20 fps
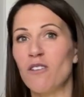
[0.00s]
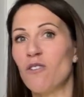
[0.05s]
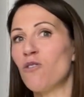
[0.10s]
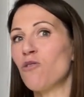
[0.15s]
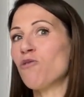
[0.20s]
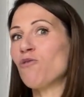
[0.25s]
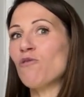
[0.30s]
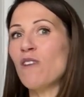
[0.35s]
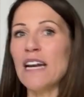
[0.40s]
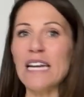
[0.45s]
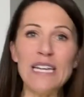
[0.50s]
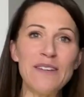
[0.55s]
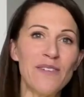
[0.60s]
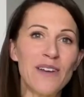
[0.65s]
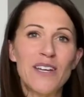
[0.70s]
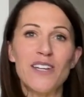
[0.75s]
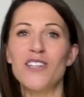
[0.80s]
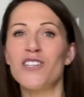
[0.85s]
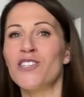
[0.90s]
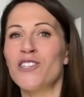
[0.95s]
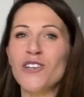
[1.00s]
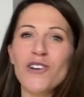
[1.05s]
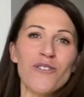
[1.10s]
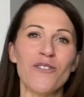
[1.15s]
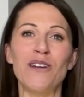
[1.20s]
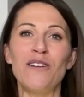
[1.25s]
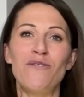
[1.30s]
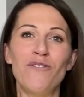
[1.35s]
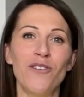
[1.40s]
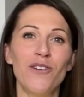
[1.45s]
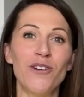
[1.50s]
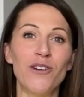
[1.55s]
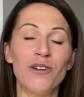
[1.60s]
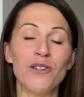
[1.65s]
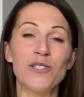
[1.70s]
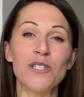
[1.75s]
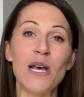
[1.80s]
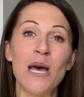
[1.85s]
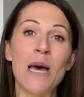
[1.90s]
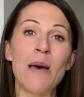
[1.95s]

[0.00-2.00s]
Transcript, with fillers: craving sugary foods